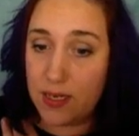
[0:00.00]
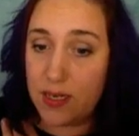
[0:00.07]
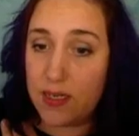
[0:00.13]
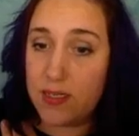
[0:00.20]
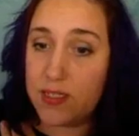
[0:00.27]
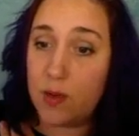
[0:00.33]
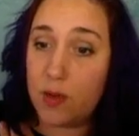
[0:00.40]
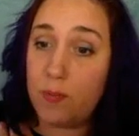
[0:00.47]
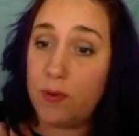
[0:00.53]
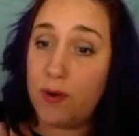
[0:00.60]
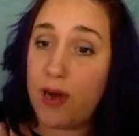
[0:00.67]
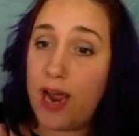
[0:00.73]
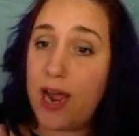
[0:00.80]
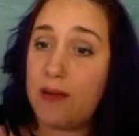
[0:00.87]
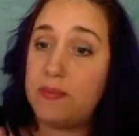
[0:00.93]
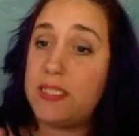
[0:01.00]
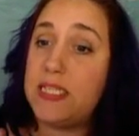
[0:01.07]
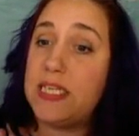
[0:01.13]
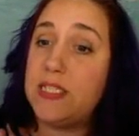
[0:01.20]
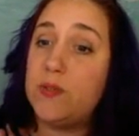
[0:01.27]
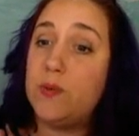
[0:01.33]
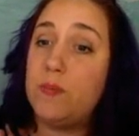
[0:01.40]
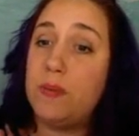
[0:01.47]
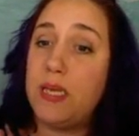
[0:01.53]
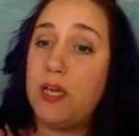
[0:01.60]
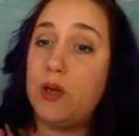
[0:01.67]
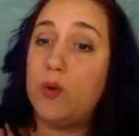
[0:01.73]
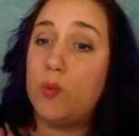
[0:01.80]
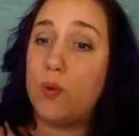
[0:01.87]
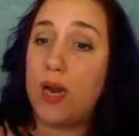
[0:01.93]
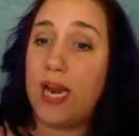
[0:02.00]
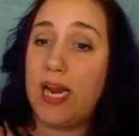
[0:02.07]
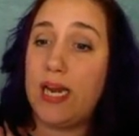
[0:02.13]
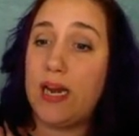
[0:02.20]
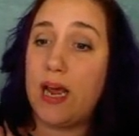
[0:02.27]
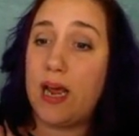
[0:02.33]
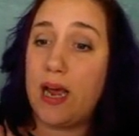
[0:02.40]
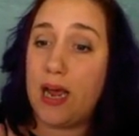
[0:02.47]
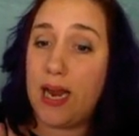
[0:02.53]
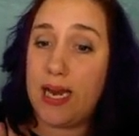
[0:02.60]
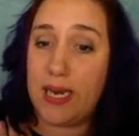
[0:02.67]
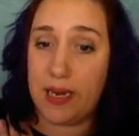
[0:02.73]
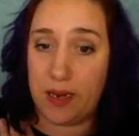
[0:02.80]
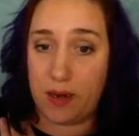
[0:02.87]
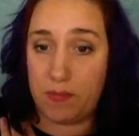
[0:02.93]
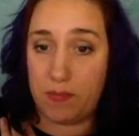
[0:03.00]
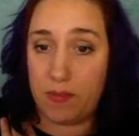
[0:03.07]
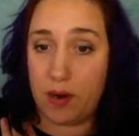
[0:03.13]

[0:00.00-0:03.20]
So perhaps this would be a great item,